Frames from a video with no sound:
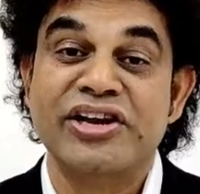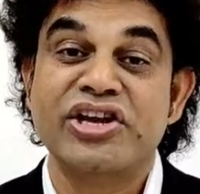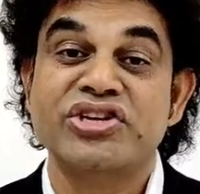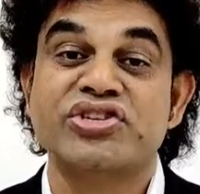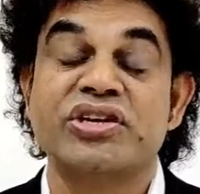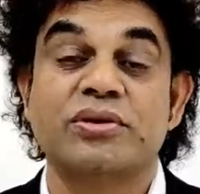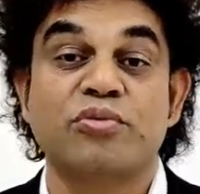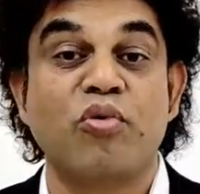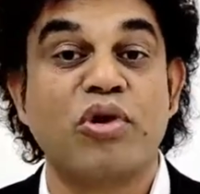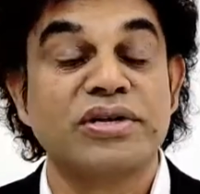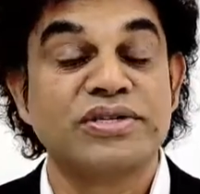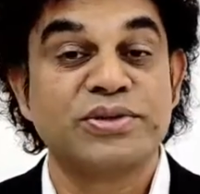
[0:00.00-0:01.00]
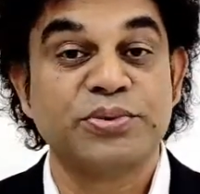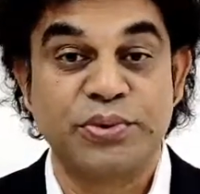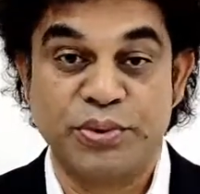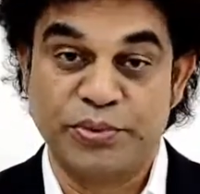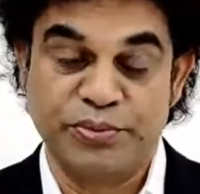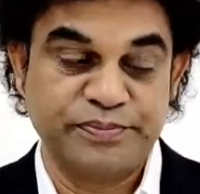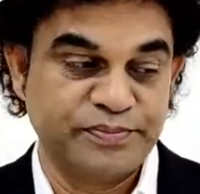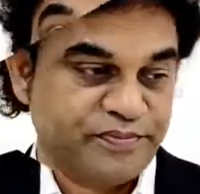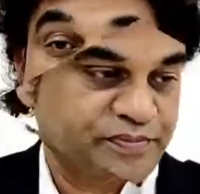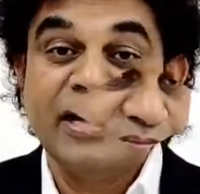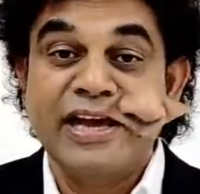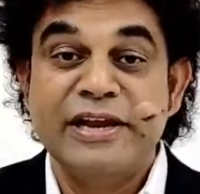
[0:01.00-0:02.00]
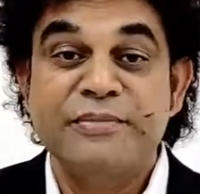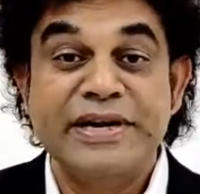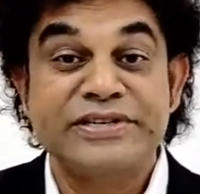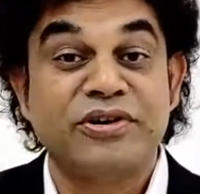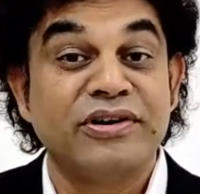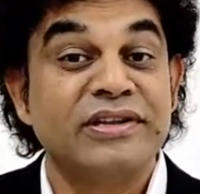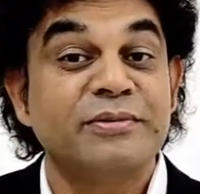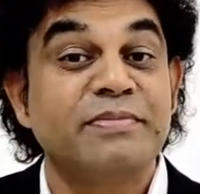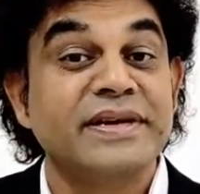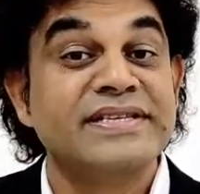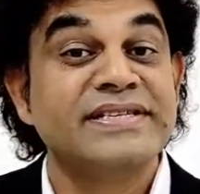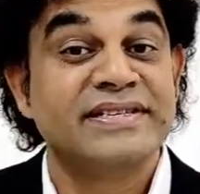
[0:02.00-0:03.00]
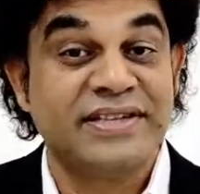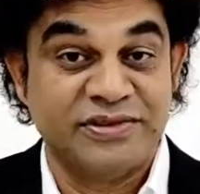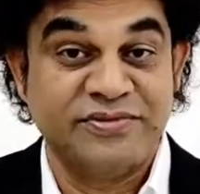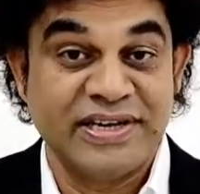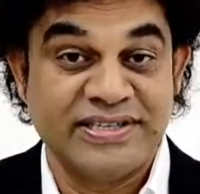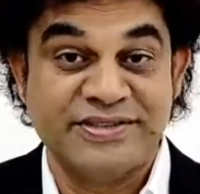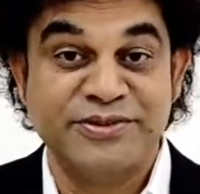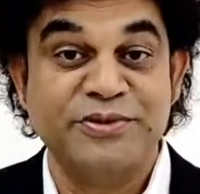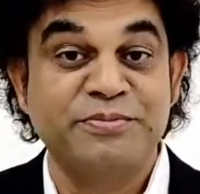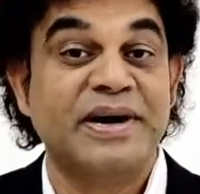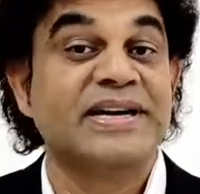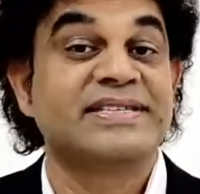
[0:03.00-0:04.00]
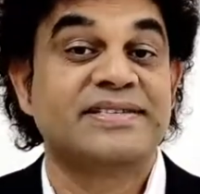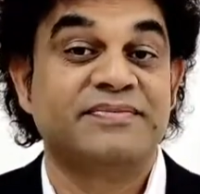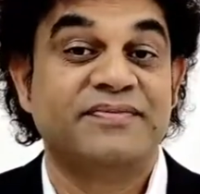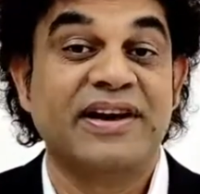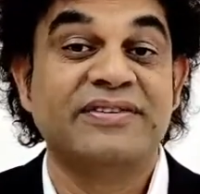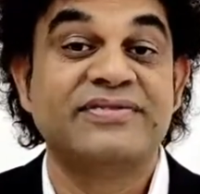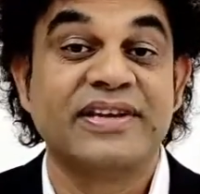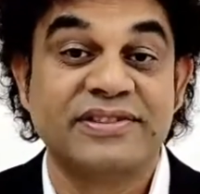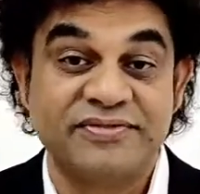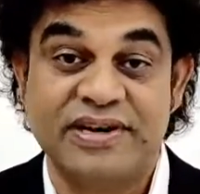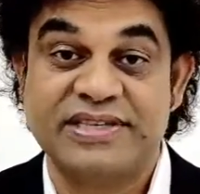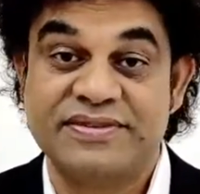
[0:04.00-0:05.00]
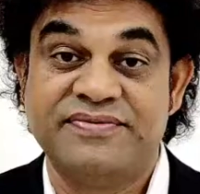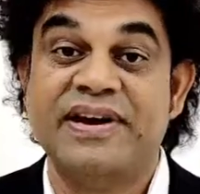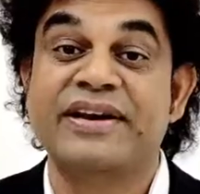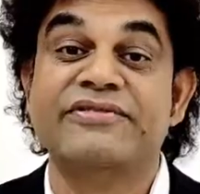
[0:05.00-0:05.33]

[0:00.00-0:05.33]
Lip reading: nature wants to grow. All the elements, all the pancha tattvas, you know, five tattvas,